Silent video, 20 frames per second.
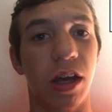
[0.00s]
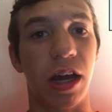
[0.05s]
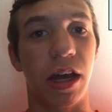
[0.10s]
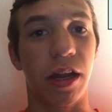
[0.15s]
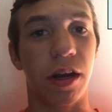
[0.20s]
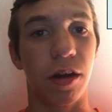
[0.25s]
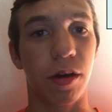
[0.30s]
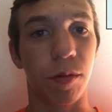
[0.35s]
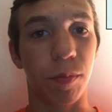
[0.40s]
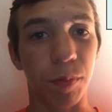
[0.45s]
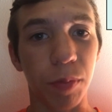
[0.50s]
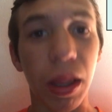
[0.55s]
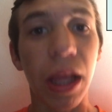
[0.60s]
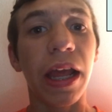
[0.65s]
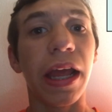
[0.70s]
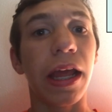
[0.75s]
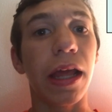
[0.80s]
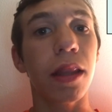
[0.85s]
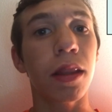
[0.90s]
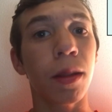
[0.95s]
Connor.
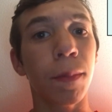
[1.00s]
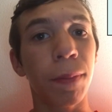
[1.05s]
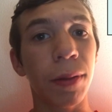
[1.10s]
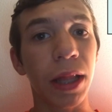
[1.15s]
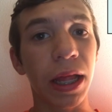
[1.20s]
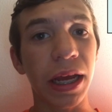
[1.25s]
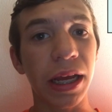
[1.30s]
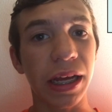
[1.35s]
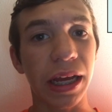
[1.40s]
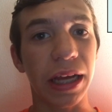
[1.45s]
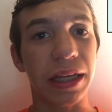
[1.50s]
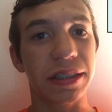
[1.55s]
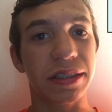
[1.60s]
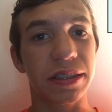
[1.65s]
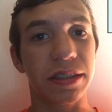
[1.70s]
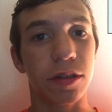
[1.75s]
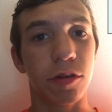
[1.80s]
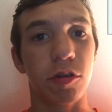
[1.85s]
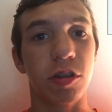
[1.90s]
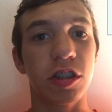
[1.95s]
In the Plant Guide
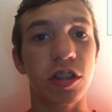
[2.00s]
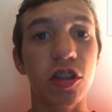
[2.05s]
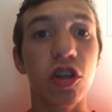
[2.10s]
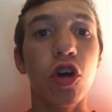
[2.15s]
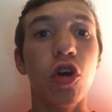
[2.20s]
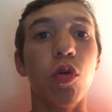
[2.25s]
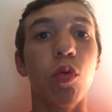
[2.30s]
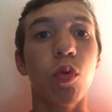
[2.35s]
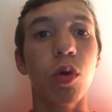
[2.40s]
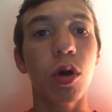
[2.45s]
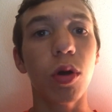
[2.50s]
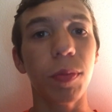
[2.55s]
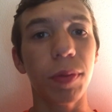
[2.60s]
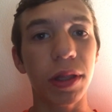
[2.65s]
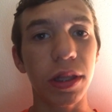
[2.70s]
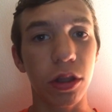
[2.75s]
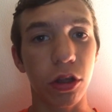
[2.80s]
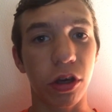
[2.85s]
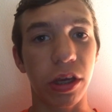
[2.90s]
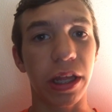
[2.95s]
series, we'll
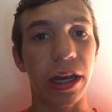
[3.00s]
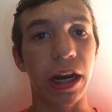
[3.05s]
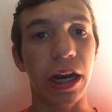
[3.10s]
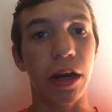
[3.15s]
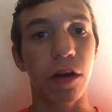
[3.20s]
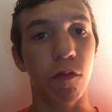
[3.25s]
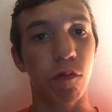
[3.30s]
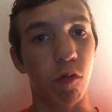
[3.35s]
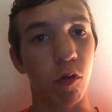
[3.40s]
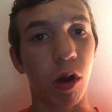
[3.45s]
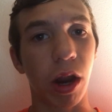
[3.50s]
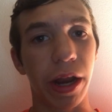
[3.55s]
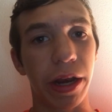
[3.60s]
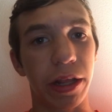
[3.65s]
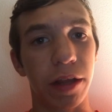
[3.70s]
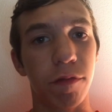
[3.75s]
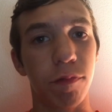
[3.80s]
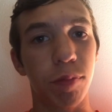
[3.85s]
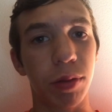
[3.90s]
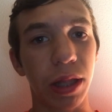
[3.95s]
be looking at a
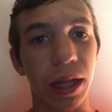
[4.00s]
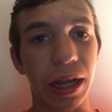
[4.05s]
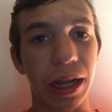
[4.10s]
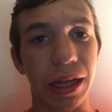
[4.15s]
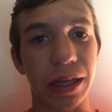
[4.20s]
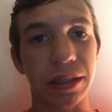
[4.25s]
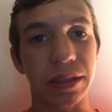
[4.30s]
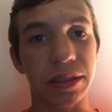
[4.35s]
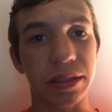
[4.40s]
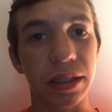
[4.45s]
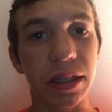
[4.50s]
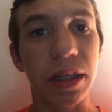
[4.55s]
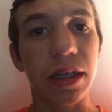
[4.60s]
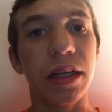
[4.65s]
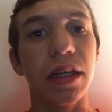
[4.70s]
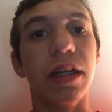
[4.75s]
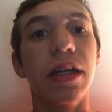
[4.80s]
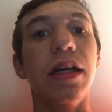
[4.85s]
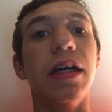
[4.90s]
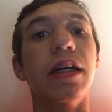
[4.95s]
variety of plants.
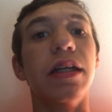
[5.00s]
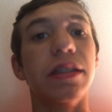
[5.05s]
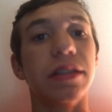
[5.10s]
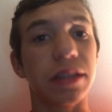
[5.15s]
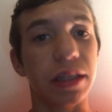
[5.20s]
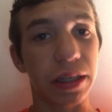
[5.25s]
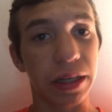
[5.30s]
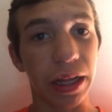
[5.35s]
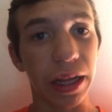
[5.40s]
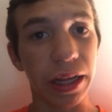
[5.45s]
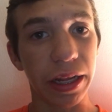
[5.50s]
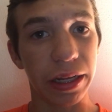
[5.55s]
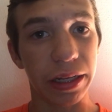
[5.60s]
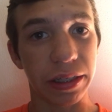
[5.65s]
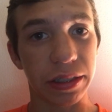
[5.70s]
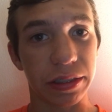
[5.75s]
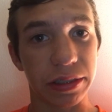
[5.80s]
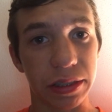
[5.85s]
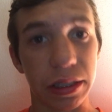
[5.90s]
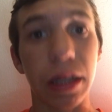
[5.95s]

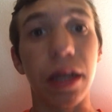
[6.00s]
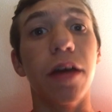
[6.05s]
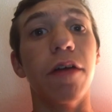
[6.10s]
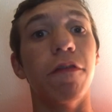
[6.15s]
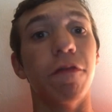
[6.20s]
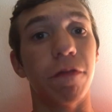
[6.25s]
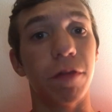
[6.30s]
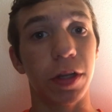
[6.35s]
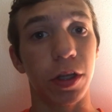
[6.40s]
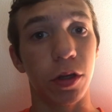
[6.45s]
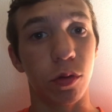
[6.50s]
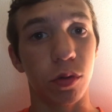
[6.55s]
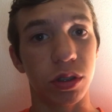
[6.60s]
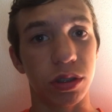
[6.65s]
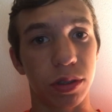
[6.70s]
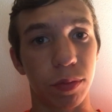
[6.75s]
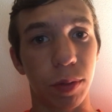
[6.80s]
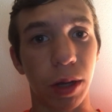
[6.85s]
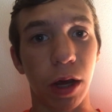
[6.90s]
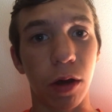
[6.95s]
Today's video
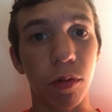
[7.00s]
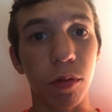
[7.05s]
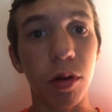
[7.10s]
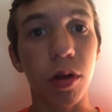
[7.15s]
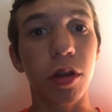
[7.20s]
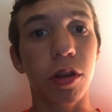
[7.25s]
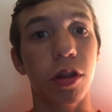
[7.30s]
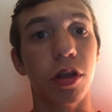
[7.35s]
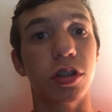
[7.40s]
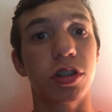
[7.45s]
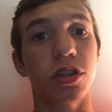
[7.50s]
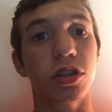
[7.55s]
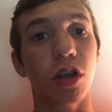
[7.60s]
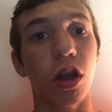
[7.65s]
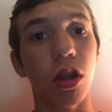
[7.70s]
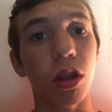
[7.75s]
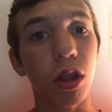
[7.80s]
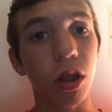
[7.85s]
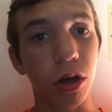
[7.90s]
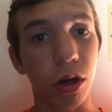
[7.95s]
is about the
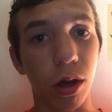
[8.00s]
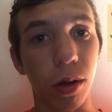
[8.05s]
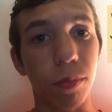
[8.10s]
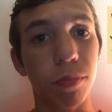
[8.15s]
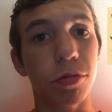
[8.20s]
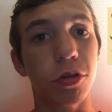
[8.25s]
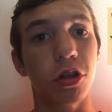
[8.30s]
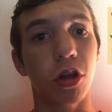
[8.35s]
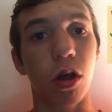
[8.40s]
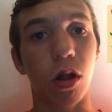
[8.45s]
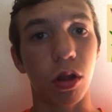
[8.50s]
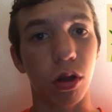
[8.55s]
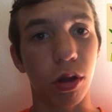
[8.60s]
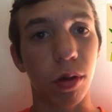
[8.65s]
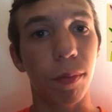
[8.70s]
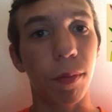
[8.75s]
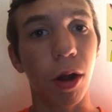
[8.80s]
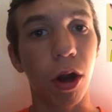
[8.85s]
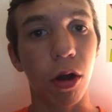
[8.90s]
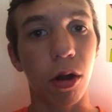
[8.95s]
Solanum
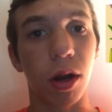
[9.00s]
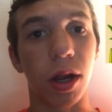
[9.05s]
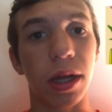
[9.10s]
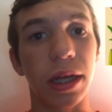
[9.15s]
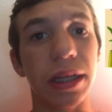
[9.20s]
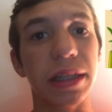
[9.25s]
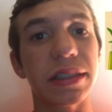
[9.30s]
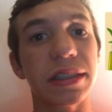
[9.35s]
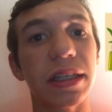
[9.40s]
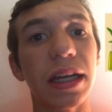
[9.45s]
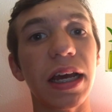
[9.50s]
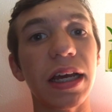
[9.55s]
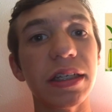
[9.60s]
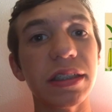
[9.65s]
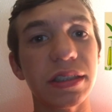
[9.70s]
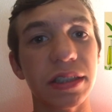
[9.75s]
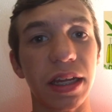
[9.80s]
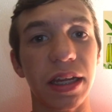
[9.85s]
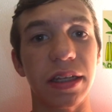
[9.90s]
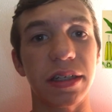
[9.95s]
dulcamara. Its
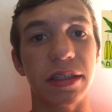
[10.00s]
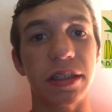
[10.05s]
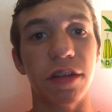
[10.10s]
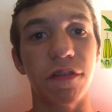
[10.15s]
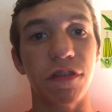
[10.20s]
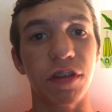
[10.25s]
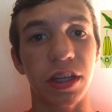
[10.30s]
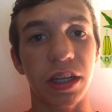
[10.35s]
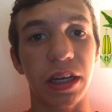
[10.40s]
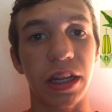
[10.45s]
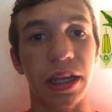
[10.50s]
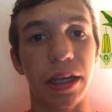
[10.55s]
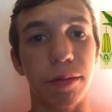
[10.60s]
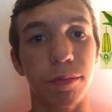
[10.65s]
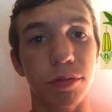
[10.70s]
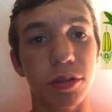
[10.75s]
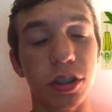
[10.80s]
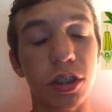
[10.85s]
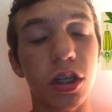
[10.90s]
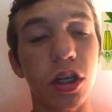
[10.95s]
non-scientific
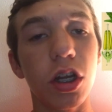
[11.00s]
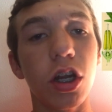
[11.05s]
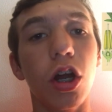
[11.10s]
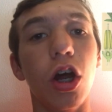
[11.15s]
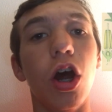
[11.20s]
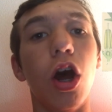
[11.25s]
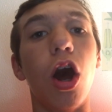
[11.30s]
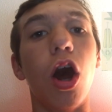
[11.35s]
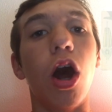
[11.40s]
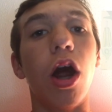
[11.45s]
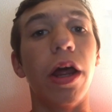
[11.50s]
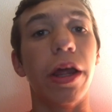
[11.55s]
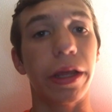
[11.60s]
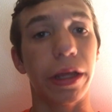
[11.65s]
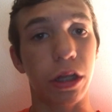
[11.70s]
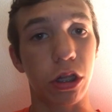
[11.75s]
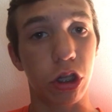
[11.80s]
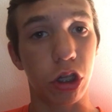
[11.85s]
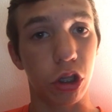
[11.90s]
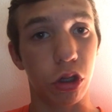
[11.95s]
names
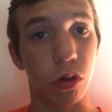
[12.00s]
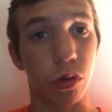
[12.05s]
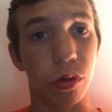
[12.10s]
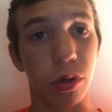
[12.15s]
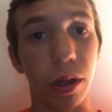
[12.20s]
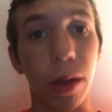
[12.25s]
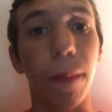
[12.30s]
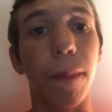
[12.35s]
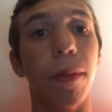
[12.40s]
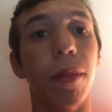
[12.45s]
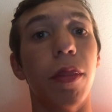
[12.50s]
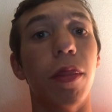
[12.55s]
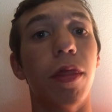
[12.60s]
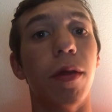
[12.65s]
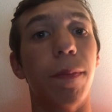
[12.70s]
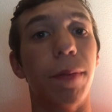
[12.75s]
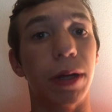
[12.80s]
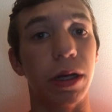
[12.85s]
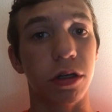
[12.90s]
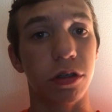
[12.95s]
include
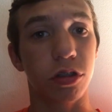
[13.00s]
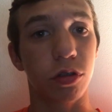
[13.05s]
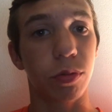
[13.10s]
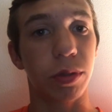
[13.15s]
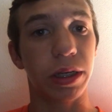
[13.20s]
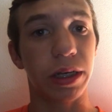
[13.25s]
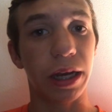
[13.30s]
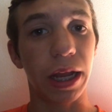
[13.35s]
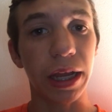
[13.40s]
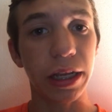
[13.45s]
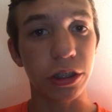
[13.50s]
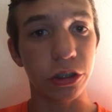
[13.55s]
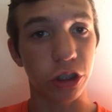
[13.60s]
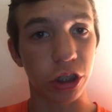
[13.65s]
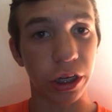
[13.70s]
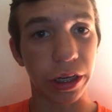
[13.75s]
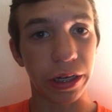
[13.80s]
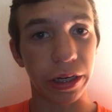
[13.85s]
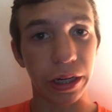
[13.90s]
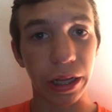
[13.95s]
the Bittersweet
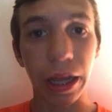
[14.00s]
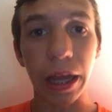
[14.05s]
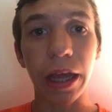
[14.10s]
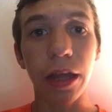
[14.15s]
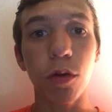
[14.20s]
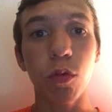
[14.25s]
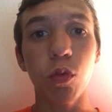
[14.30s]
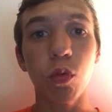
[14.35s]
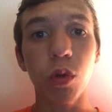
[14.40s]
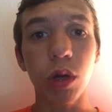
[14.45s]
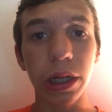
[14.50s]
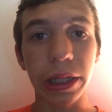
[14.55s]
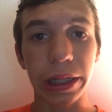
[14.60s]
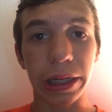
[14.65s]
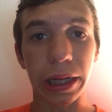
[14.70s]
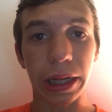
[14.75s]
Nightshade and Woody